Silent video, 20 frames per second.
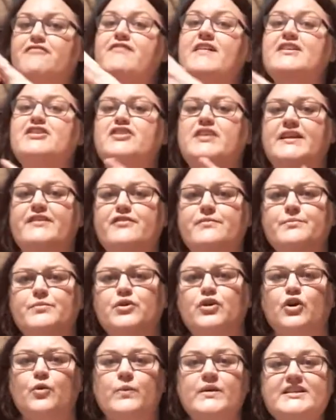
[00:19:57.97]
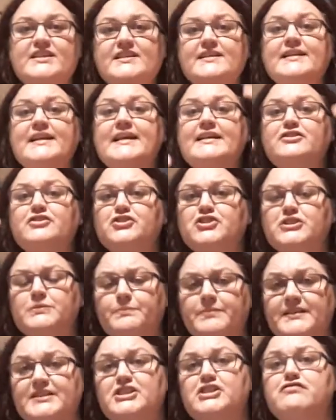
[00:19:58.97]
fractured even more, which led to
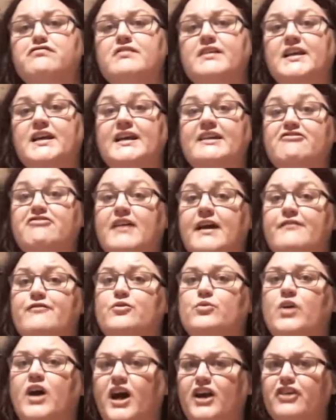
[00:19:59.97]
splintering that travelled